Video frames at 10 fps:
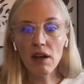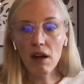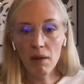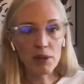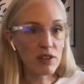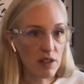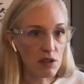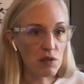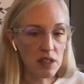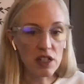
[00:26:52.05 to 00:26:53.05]
accomplish
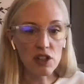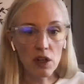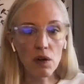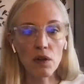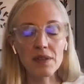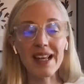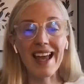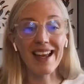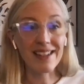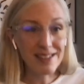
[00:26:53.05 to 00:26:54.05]
their strategic goals
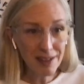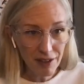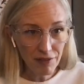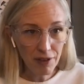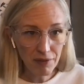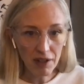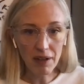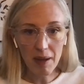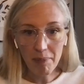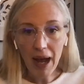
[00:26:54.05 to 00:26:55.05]
and deliver
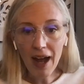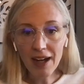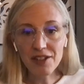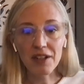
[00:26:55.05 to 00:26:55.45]
real impact,